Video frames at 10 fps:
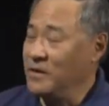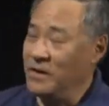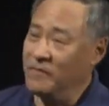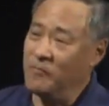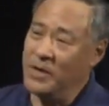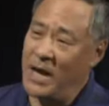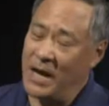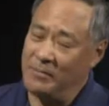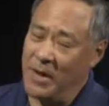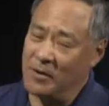if we
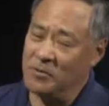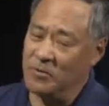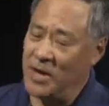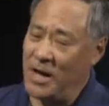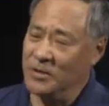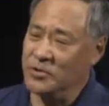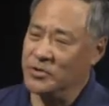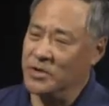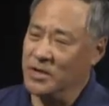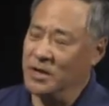had medical
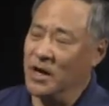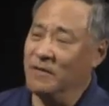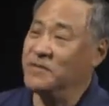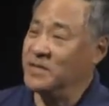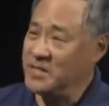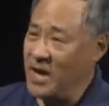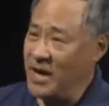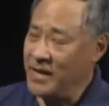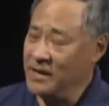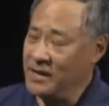knowledge of
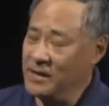today